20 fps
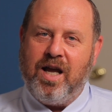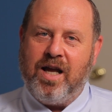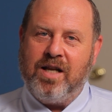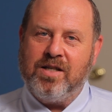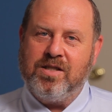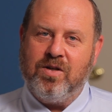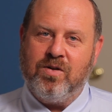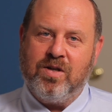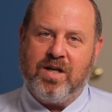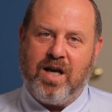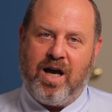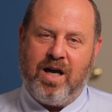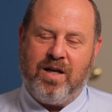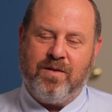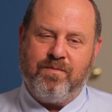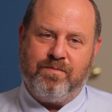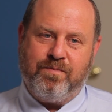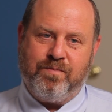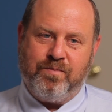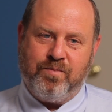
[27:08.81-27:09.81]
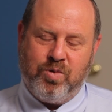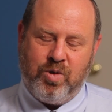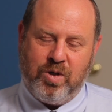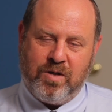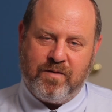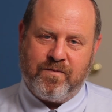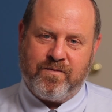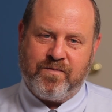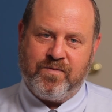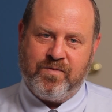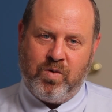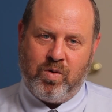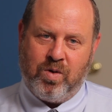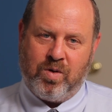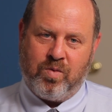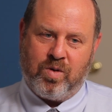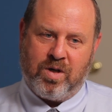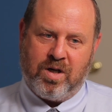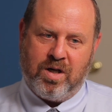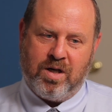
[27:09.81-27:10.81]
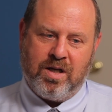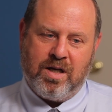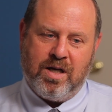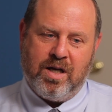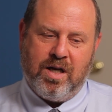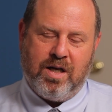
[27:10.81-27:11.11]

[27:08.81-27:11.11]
And so God put forward,